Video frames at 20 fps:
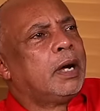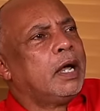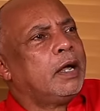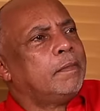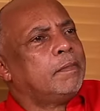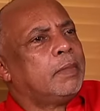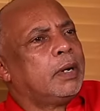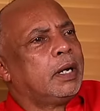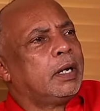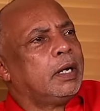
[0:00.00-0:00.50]

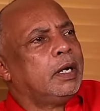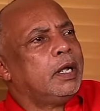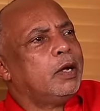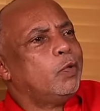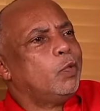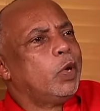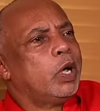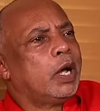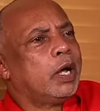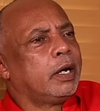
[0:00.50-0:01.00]
mic man.
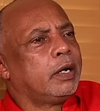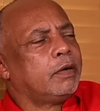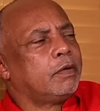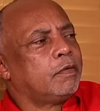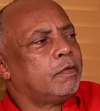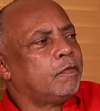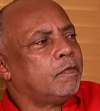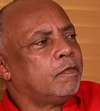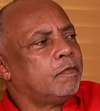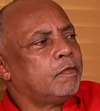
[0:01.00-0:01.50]
Then we
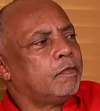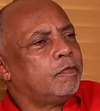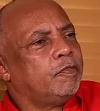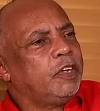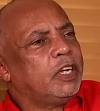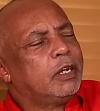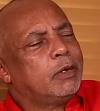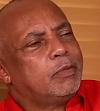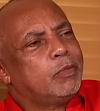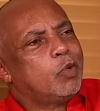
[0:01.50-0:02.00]
Dwayne?
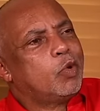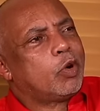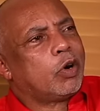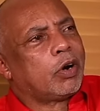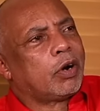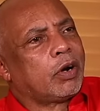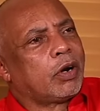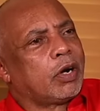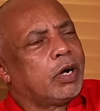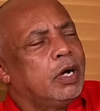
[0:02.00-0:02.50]

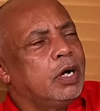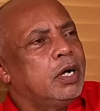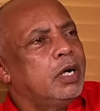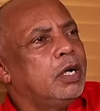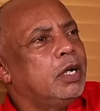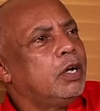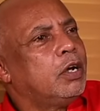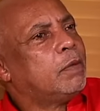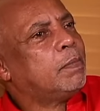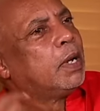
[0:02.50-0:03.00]
Vilmore.
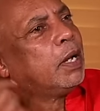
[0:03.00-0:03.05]
No,